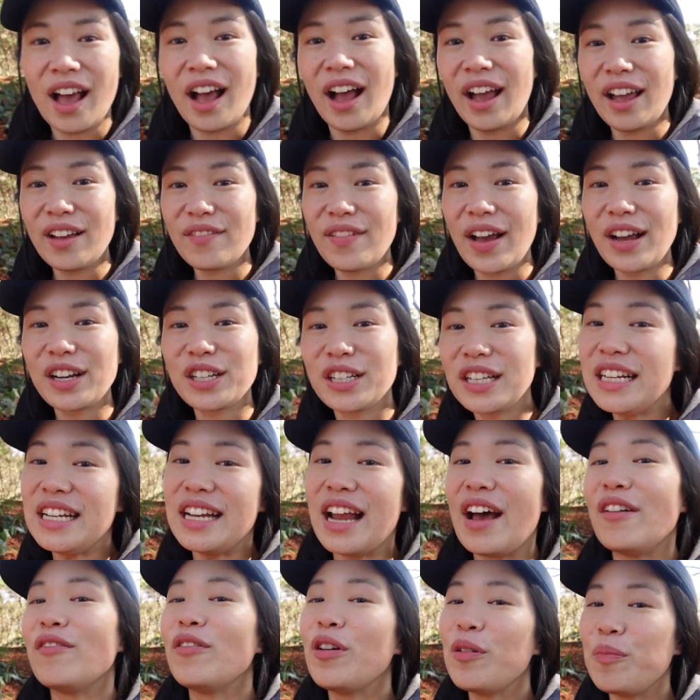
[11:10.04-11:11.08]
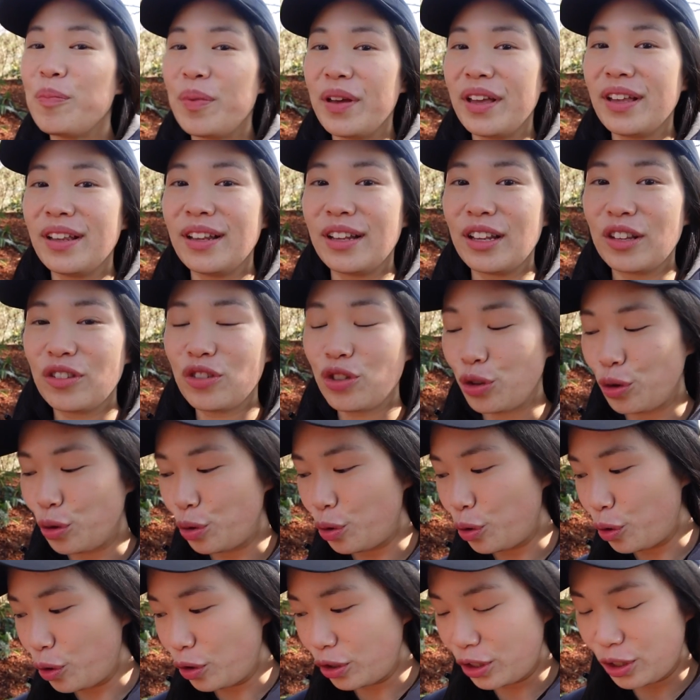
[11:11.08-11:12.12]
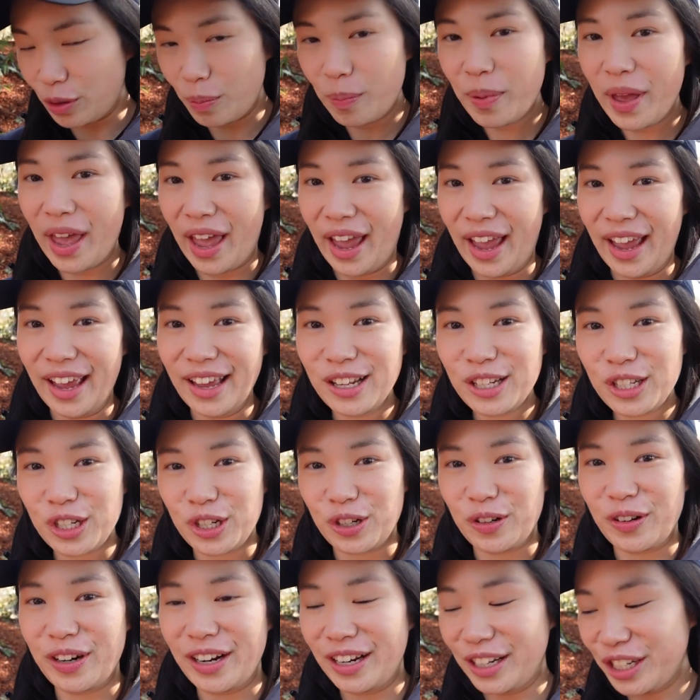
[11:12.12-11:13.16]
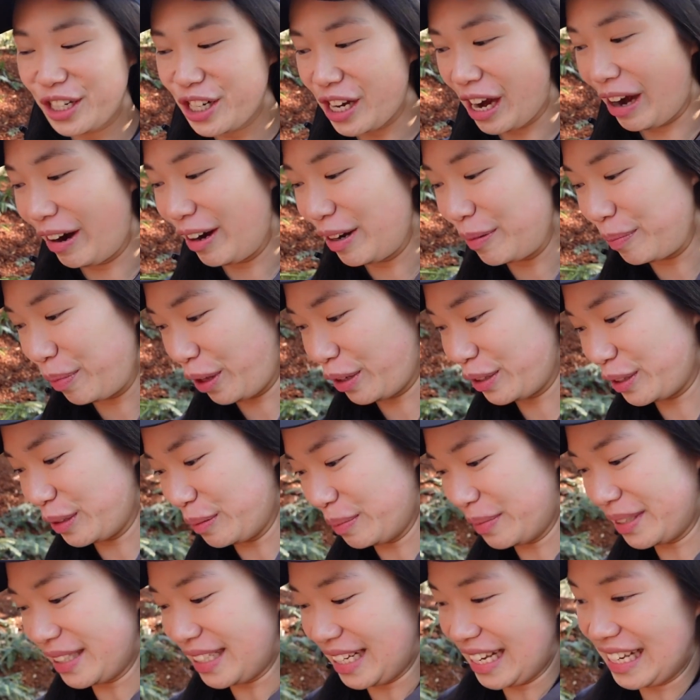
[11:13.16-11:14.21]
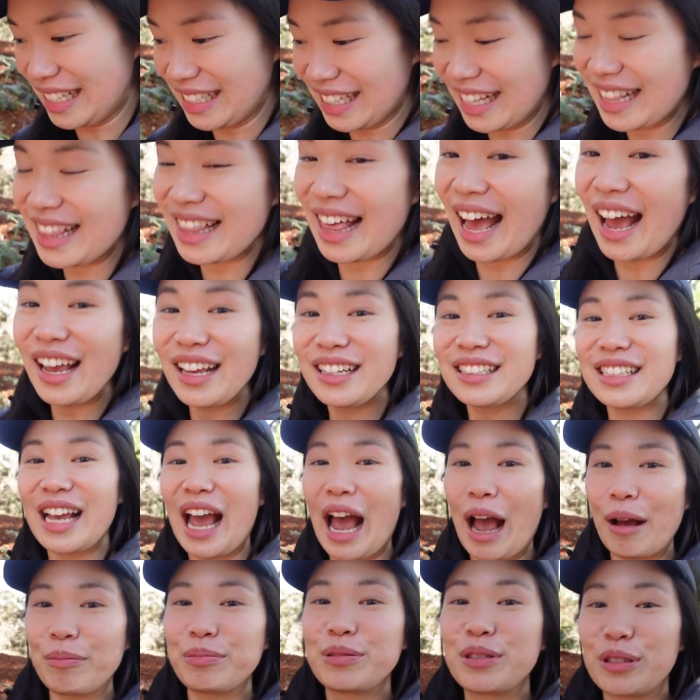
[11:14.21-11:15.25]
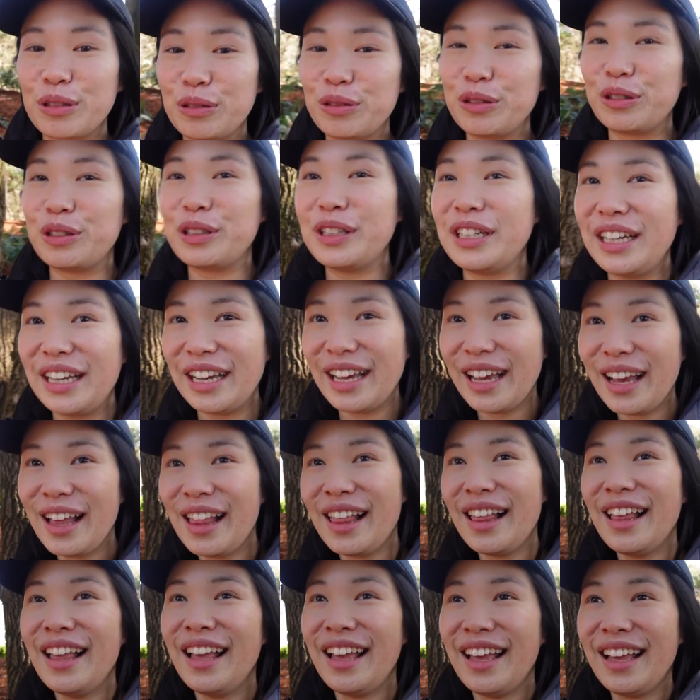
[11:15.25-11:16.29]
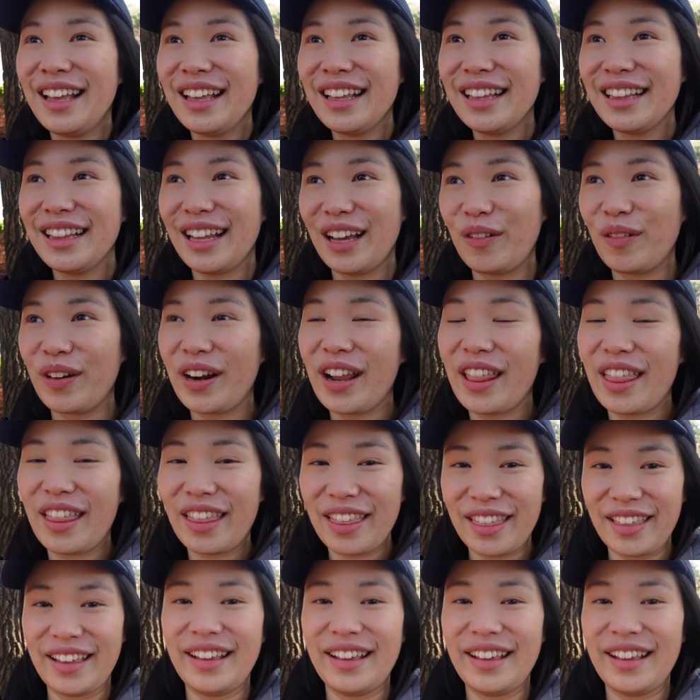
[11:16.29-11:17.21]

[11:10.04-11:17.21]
I have actually never been to Japan during cherry blossom season. That is absolutely like one of the